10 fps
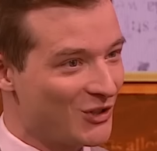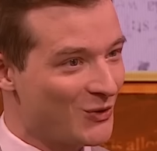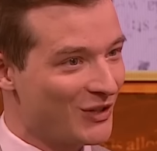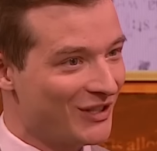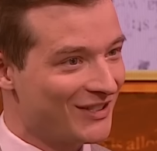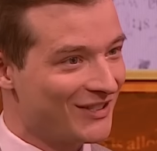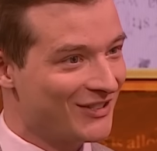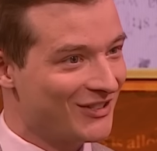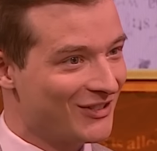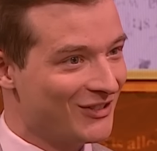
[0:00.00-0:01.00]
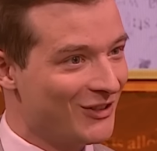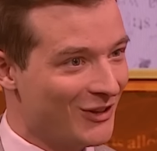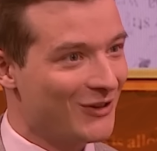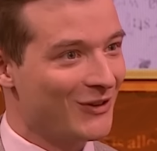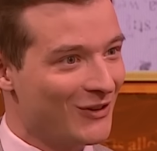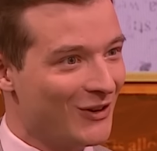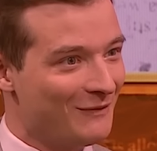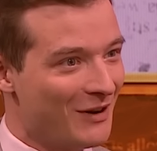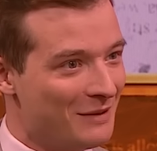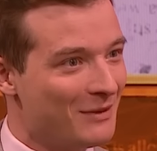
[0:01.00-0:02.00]
audience, you know, are
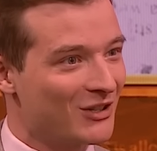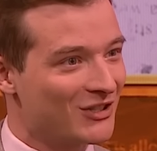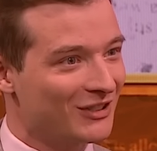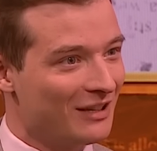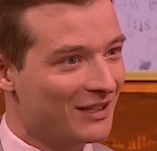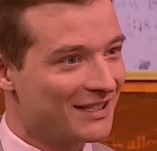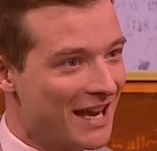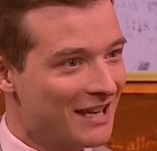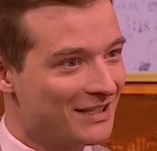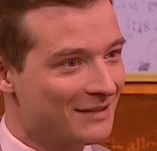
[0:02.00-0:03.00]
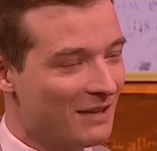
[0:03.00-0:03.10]
very much loving to hate